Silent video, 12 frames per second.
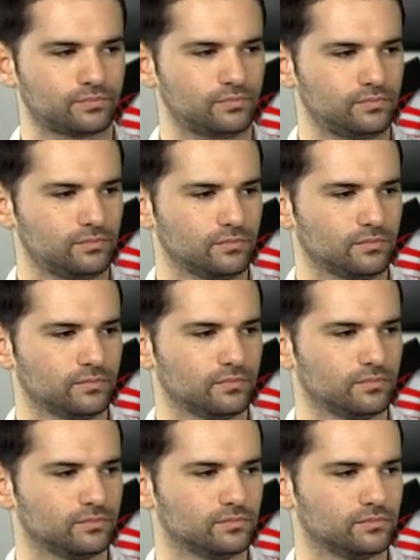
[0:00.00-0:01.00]

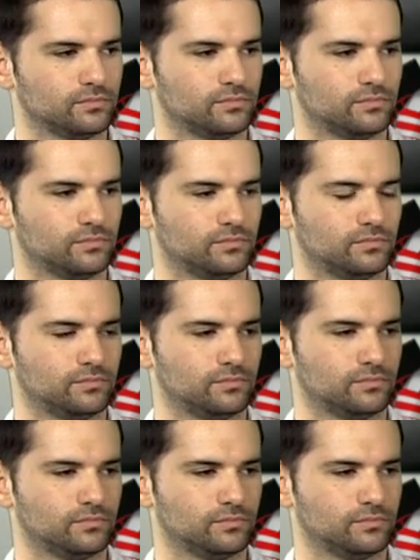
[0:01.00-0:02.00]

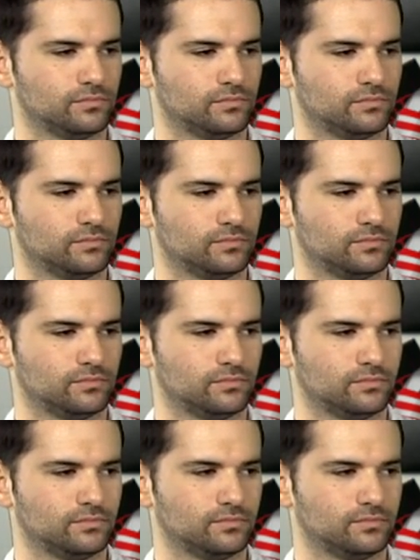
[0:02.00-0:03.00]

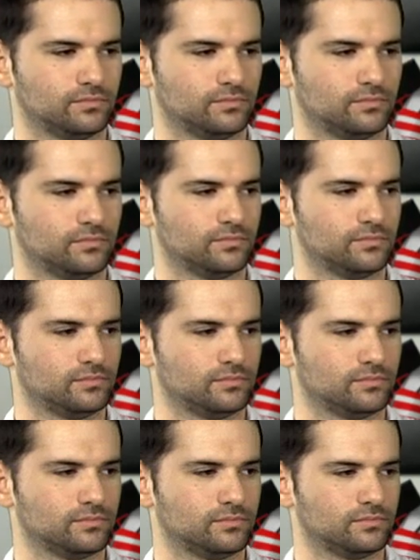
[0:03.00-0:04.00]

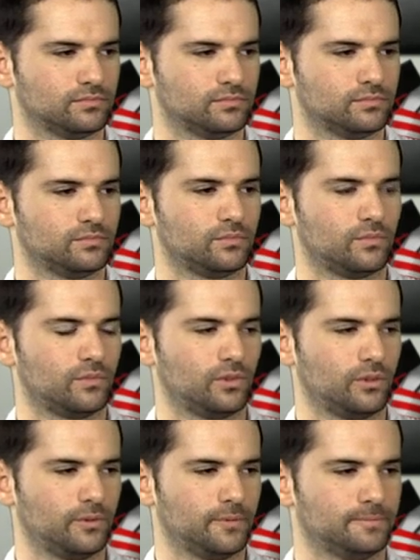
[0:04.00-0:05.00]

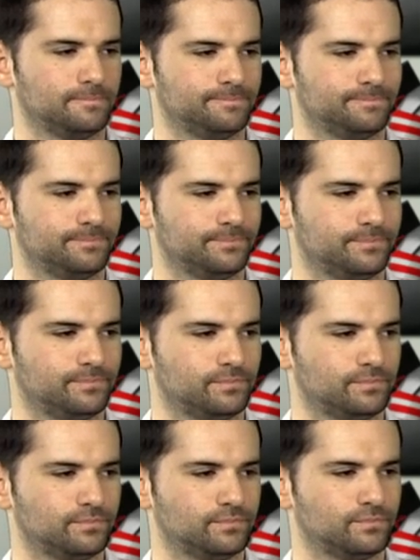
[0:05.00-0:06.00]

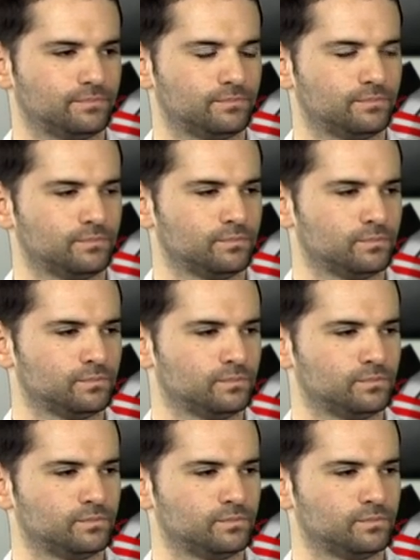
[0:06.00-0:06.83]
(silent)